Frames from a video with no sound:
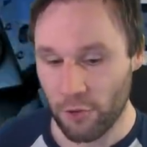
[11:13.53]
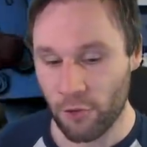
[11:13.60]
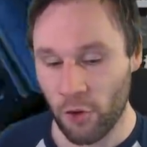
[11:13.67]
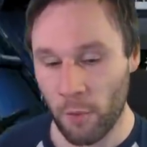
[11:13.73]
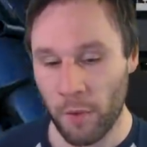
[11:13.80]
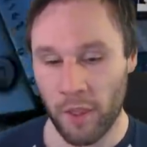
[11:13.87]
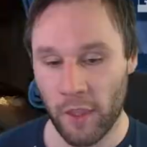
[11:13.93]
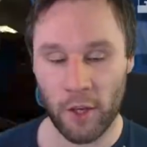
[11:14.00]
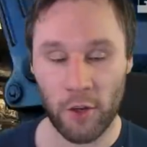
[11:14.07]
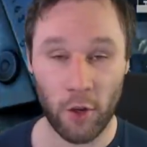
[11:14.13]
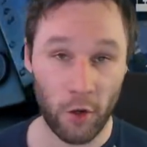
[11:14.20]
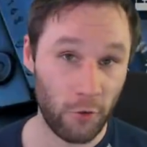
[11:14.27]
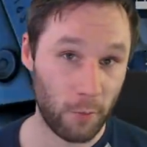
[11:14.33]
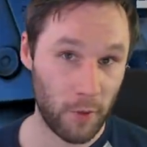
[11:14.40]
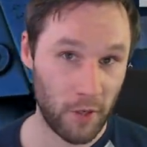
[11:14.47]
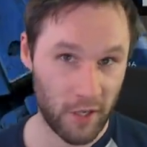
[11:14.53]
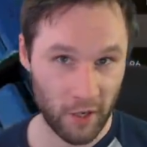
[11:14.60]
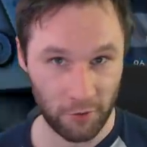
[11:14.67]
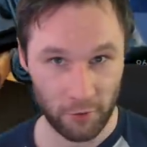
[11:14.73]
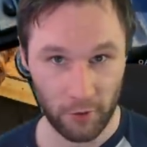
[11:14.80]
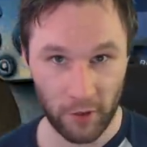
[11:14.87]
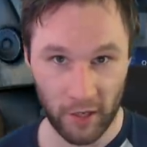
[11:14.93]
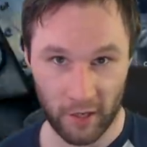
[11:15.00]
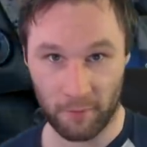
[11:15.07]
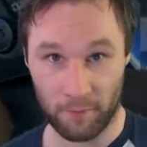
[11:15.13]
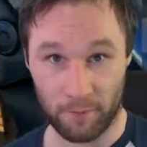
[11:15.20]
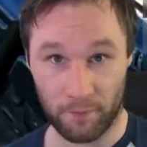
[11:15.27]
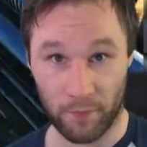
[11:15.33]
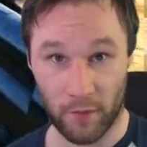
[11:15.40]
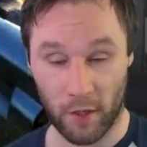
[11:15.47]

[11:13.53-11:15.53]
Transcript: in some of the announcement yesterday,